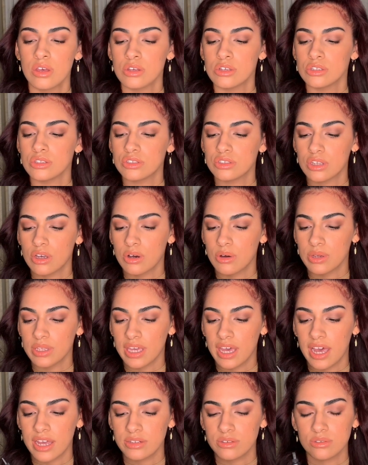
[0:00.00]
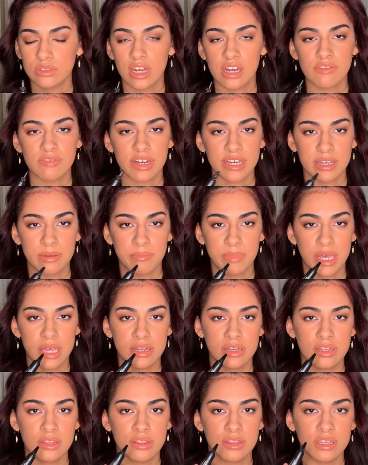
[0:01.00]
So yeah, I do not
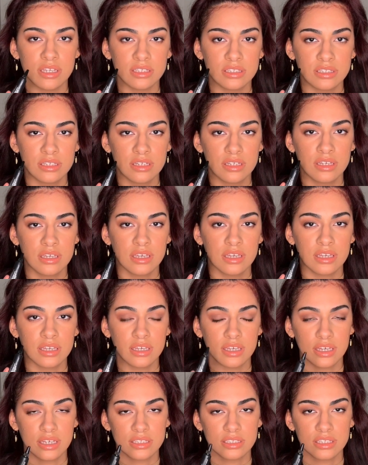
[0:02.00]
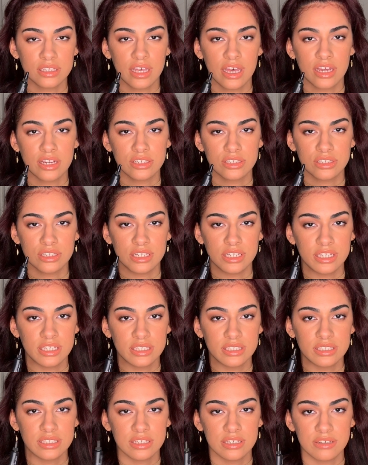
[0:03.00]
recommend this Kiss Lash
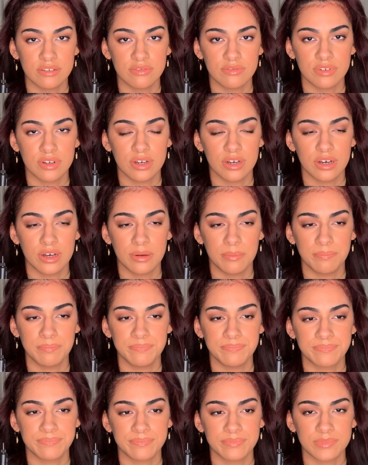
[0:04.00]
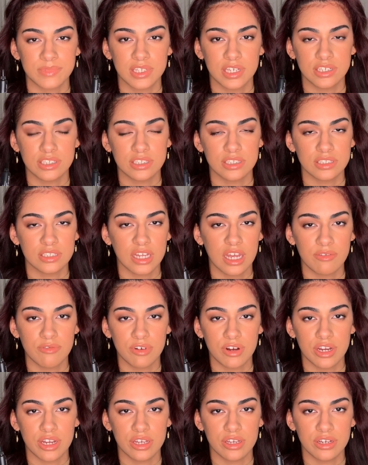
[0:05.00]
Adhesive. It's just not
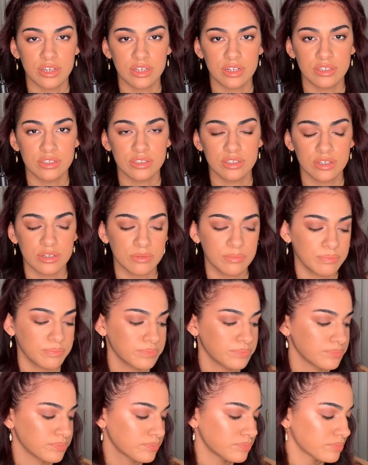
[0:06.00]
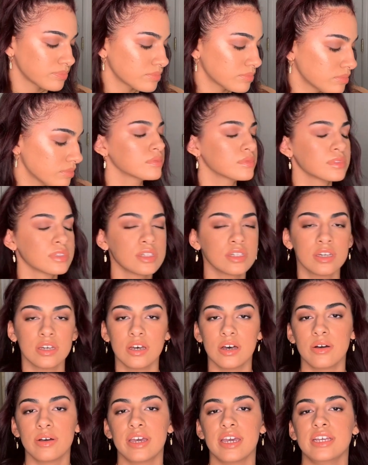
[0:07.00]
very good. So
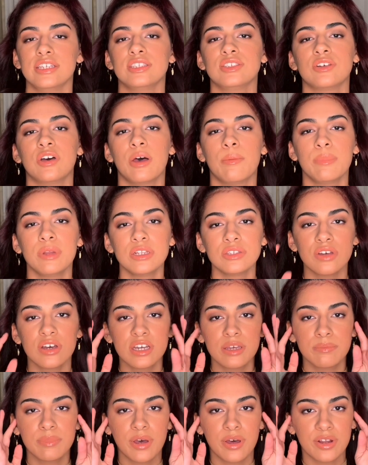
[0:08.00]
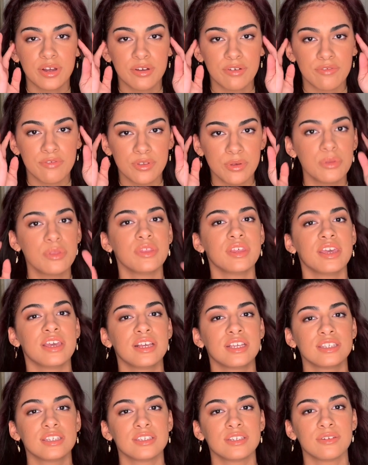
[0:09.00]
okay, so I'm going to talk about a few
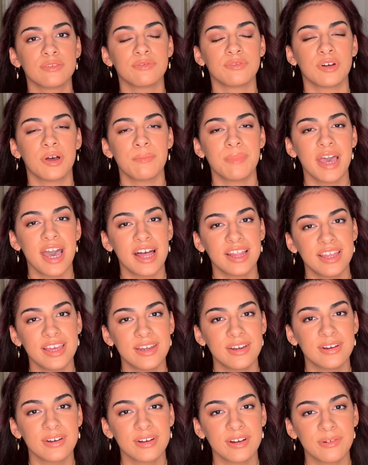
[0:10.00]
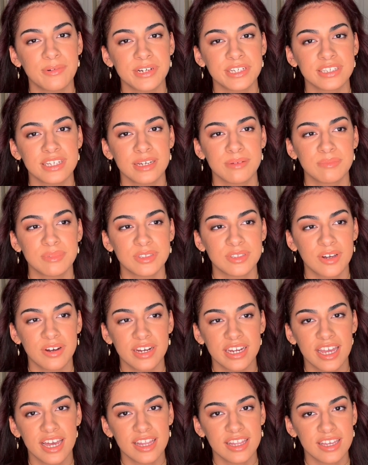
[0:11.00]
things from LA Girl, which I'm
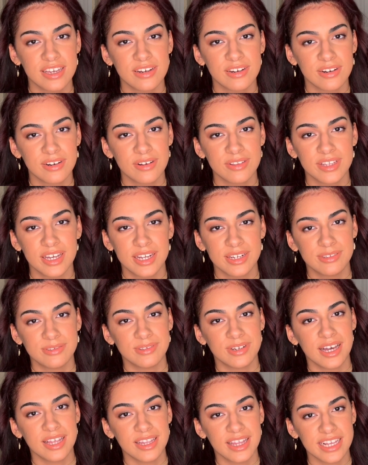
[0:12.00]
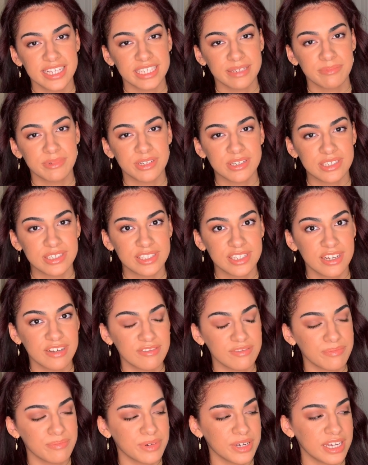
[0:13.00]
sorry LA Girl that I do not like some of your stuff,
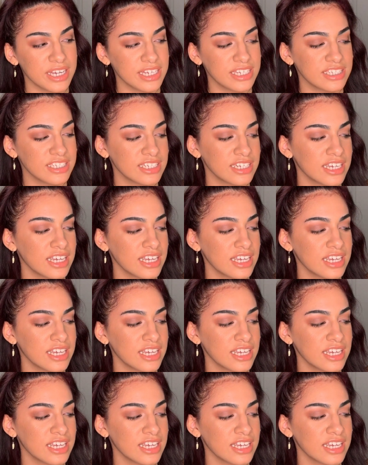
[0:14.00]
but